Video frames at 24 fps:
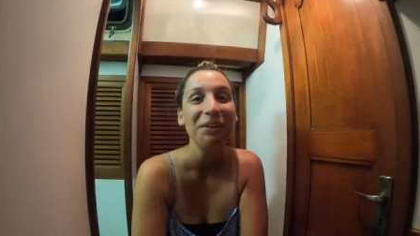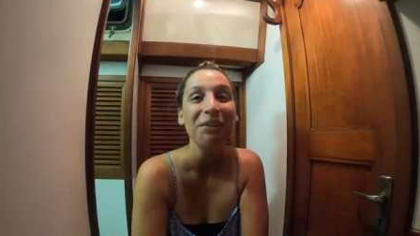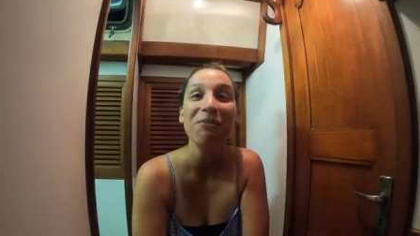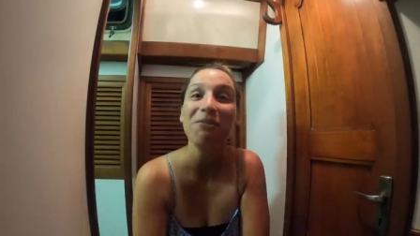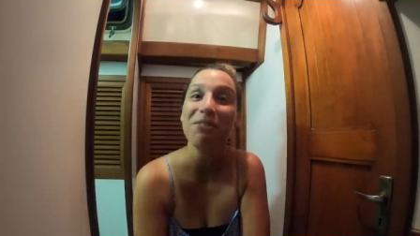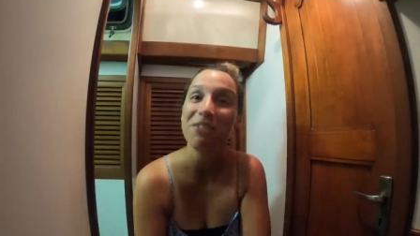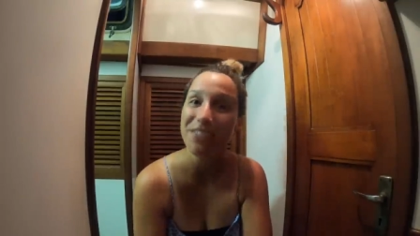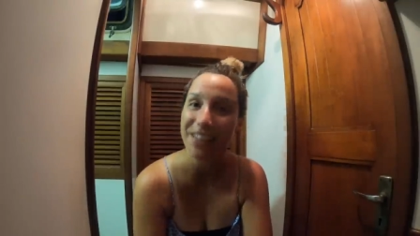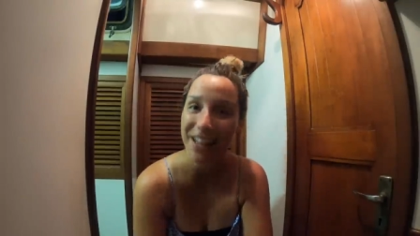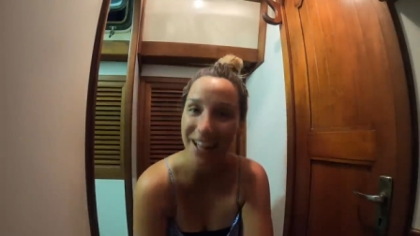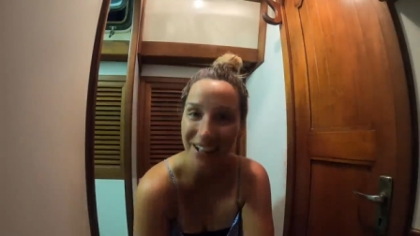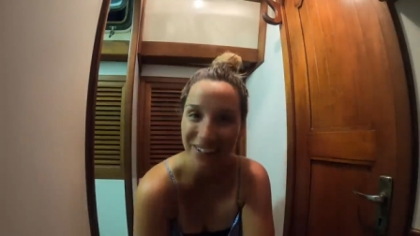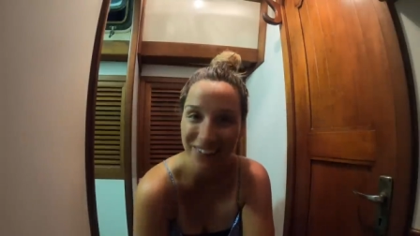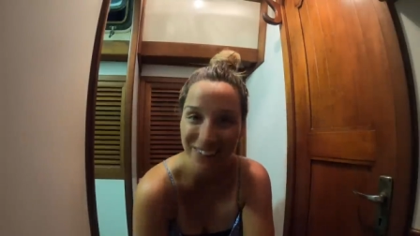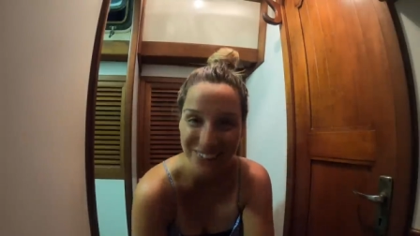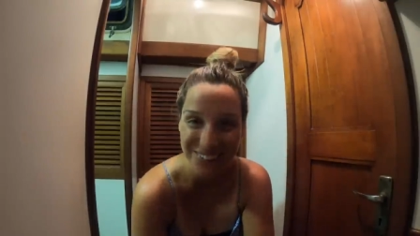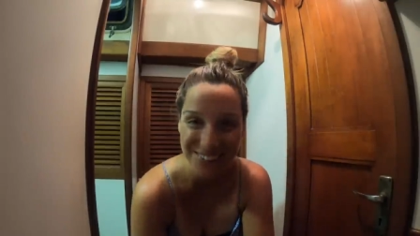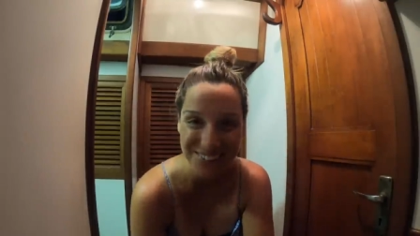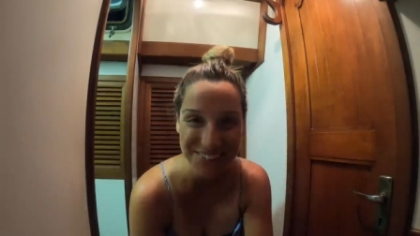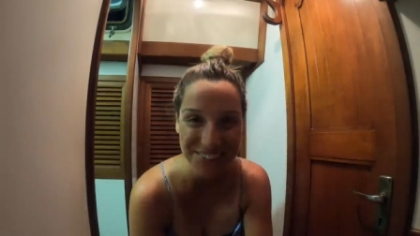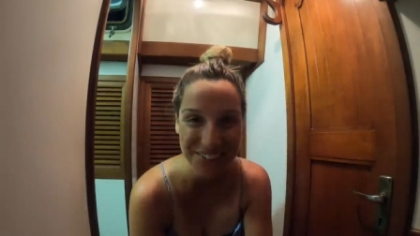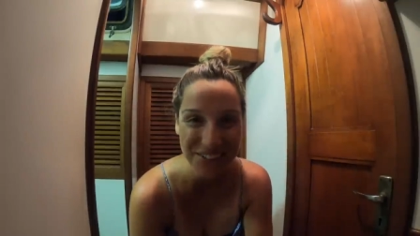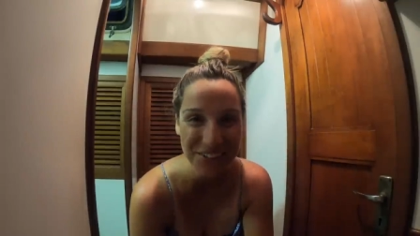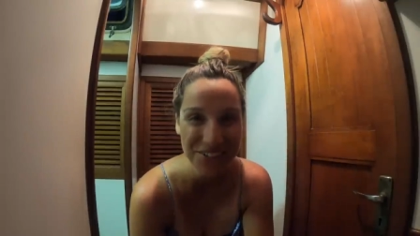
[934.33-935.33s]
but that
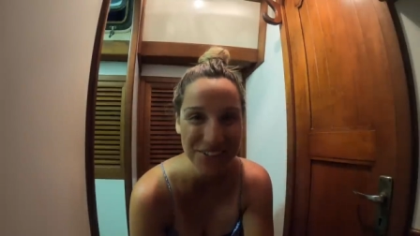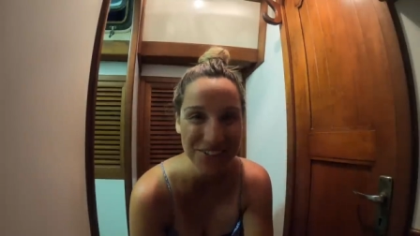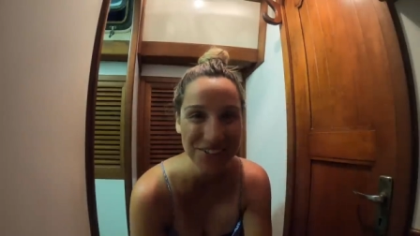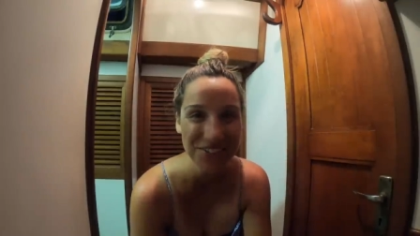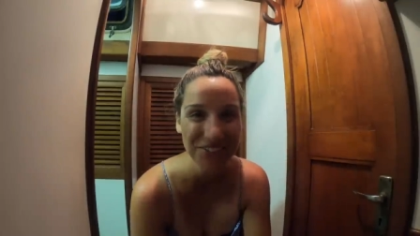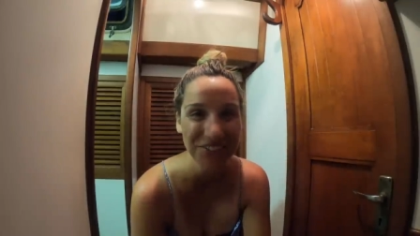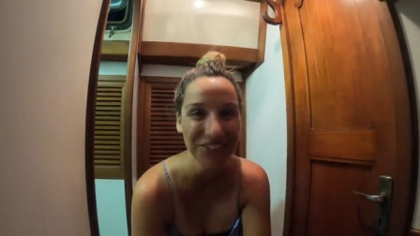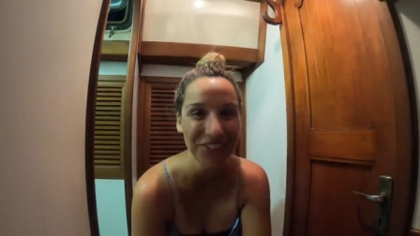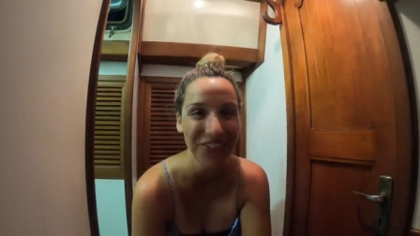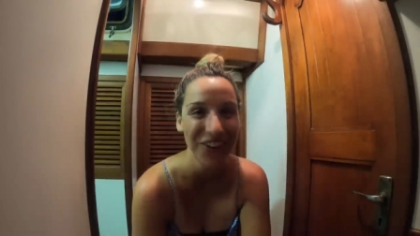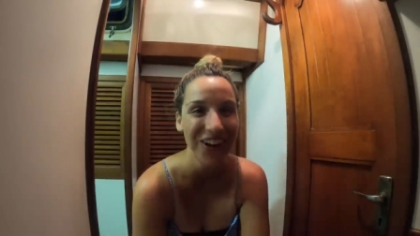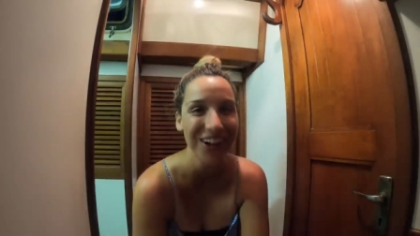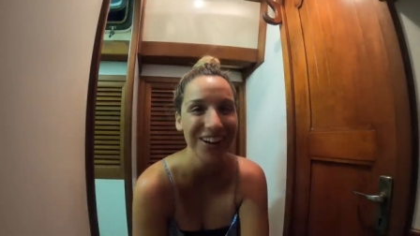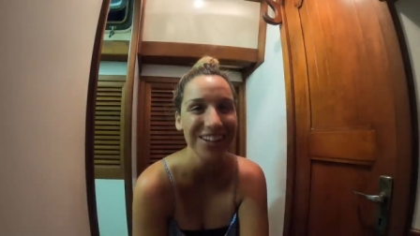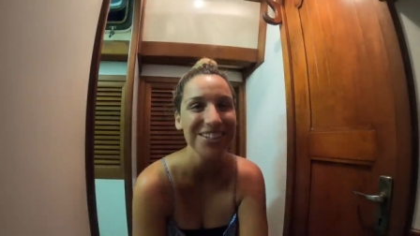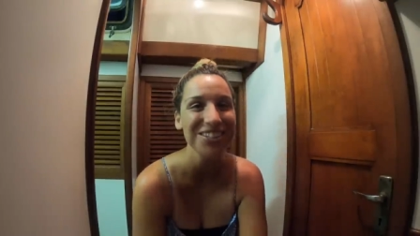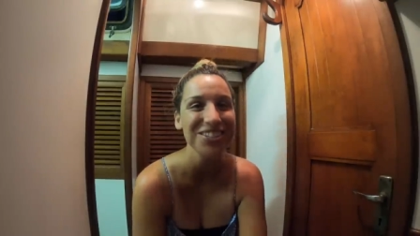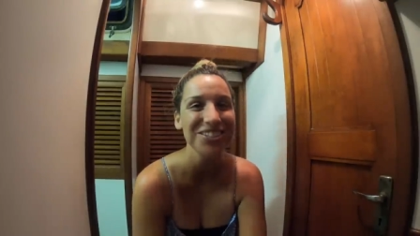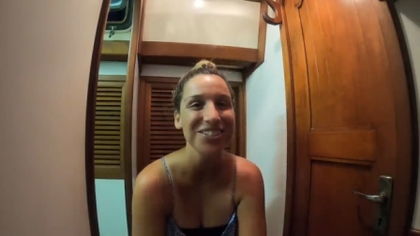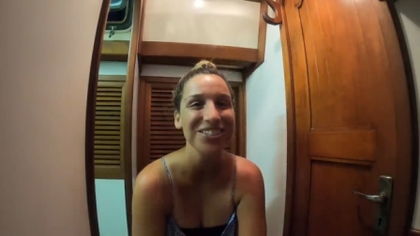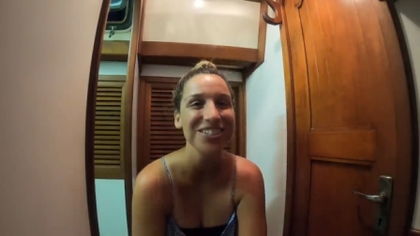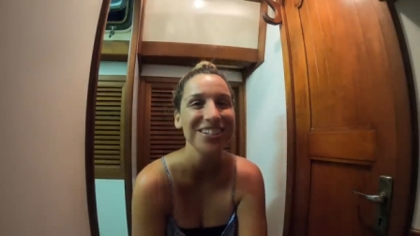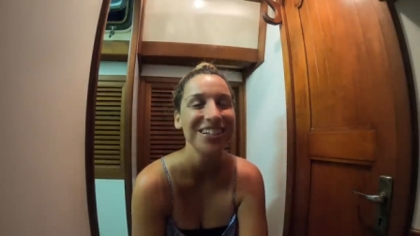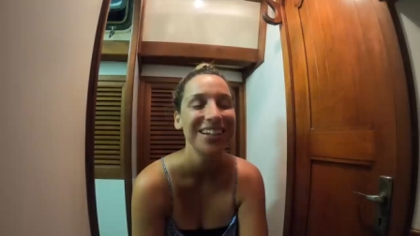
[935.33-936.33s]
was good to
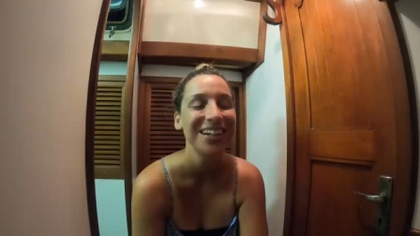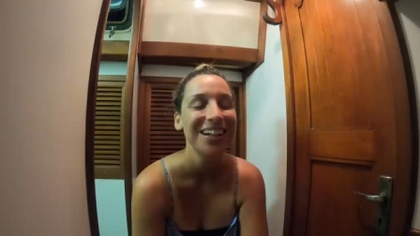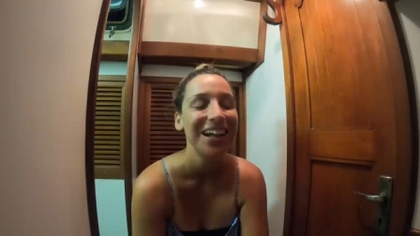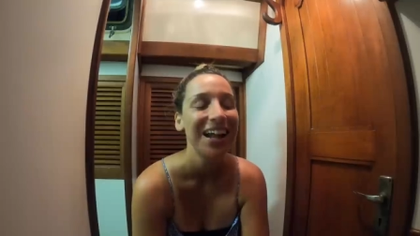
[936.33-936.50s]
watch.